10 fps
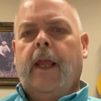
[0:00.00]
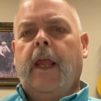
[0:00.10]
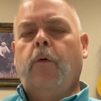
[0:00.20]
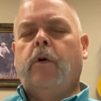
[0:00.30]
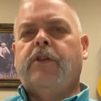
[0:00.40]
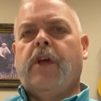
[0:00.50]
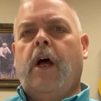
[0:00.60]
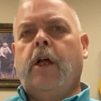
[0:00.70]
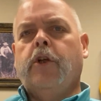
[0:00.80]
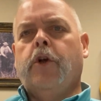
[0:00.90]
it was
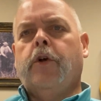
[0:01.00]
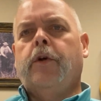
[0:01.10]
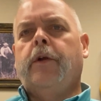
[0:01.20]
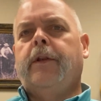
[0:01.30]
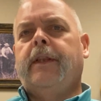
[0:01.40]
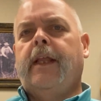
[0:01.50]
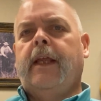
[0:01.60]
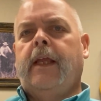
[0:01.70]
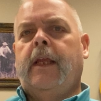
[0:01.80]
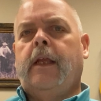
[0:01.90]
under
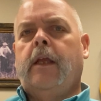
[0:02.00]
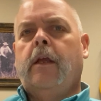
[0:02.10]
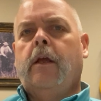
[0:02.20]
the